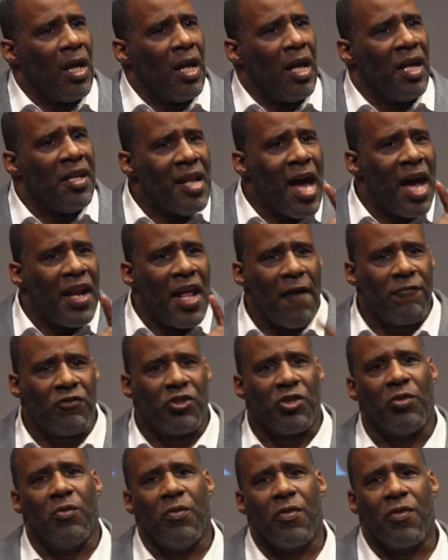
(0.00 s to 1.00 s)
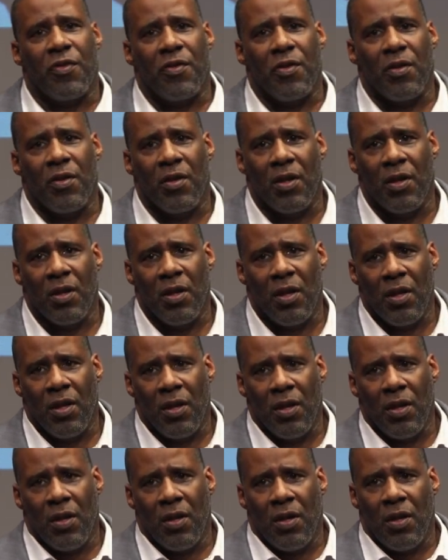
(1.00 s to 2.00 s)
and not have truth.
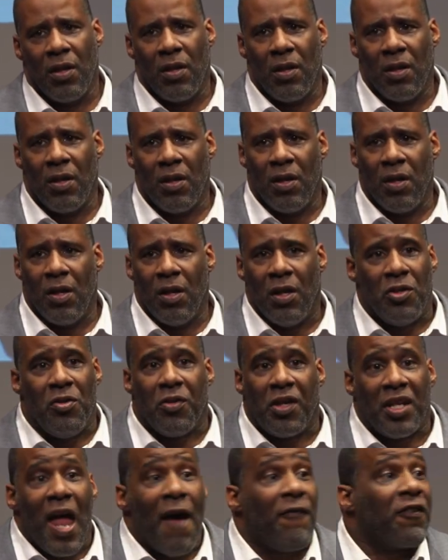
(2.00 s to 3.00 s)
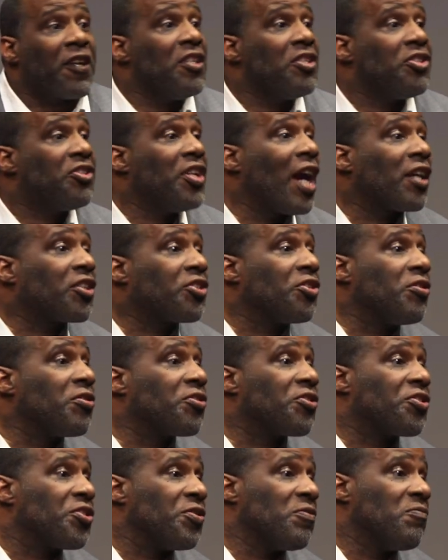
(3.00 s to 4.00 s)
You can have
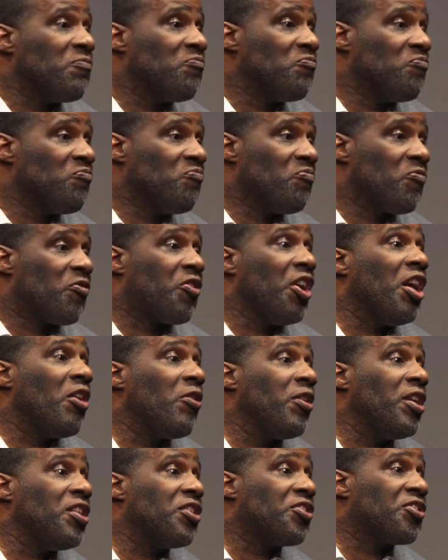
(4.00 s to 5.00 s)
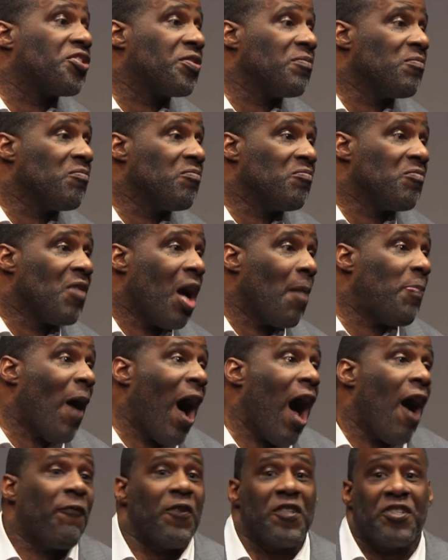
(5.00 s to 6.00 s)
conjectures, theories,
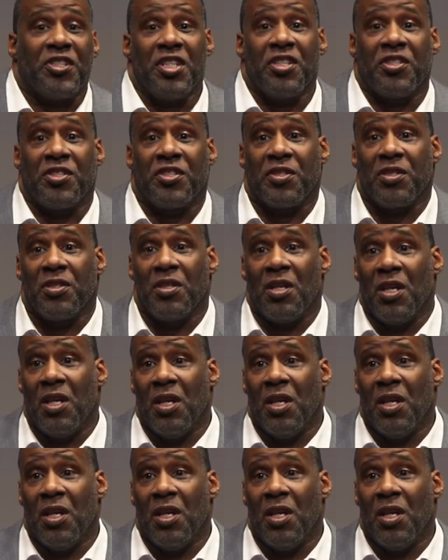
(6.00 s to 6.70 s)
hypotheses,